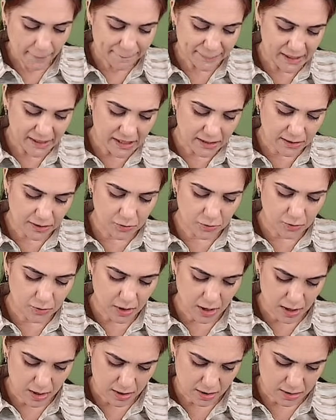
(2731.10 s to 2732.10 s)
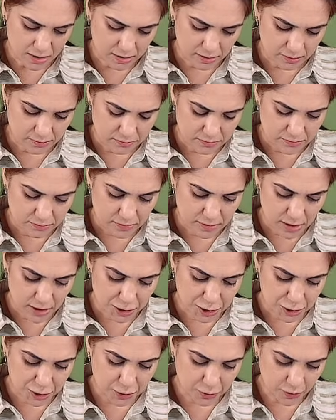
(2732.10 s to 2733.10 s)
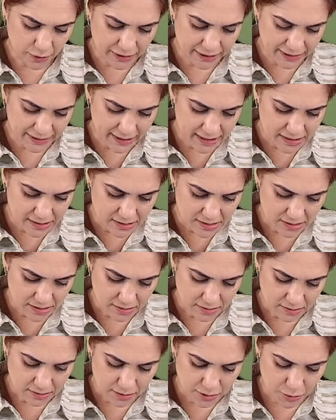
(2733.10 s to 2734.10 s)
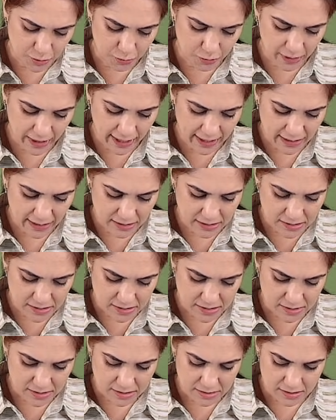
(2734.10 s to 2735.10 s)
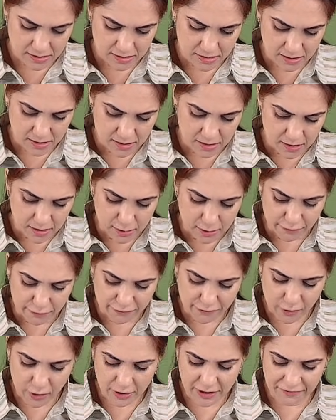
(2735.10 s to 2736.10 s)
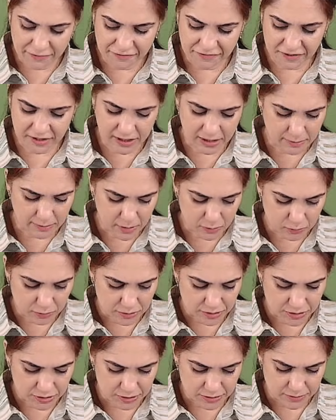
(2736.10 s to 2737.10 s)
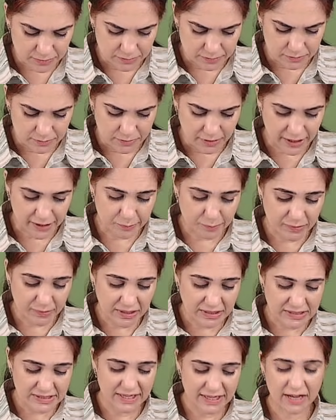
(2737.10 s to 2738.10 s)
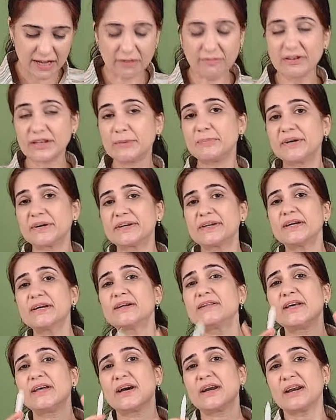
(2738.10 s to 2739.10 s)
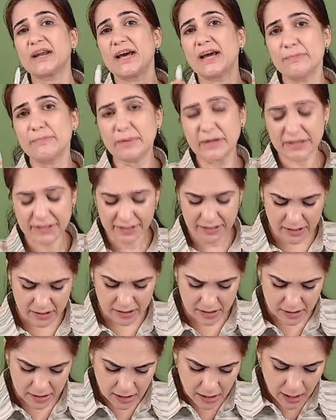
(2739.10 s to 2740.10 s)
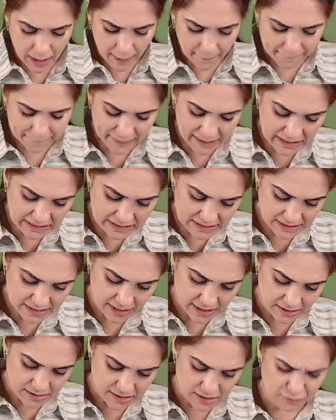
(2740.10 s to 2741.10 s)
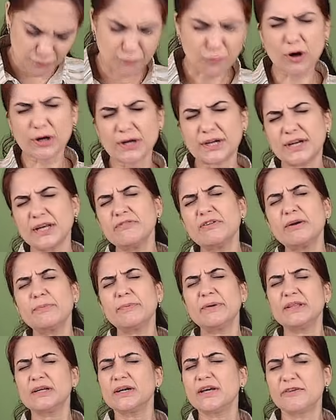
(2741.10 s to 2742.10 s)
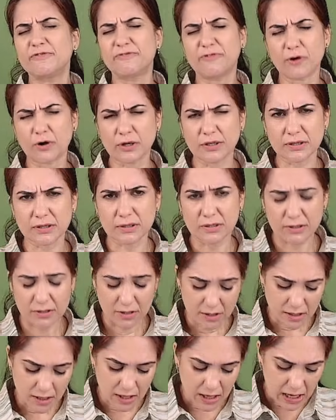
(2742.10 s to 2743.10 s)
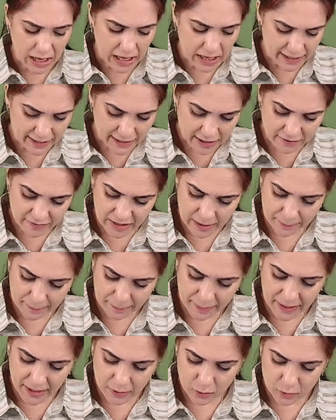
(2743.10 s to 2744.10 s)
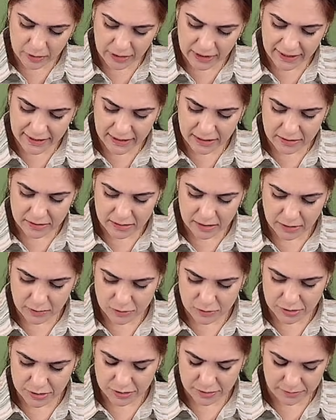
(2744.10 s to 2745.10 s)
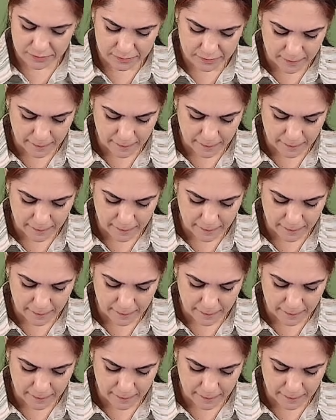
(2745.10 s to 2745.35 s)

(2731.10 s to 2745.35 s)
PQR are sureties to S for different amounts. It means they have limited their liability. P says, whatever be the default, I will pay only 10,000.